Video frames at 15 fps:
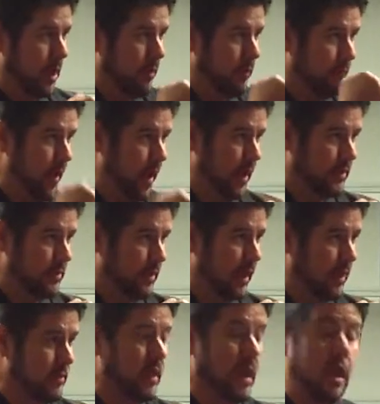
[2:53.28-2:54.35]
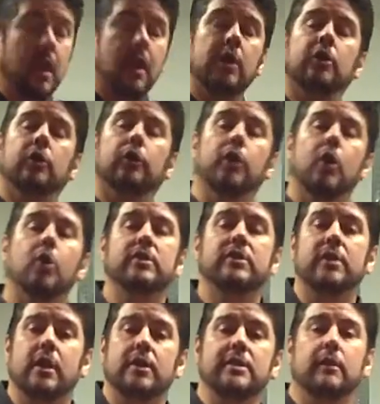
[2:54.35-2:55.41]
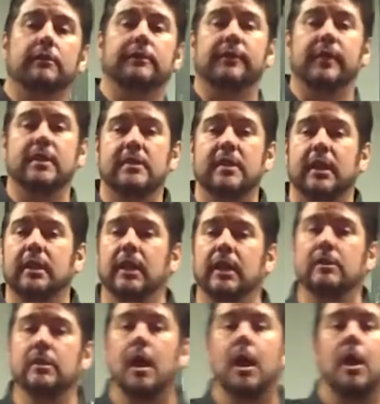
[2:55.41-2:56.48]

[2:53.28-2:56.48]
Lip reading: in the fighting stance. You'll notice in our self-defense techniques,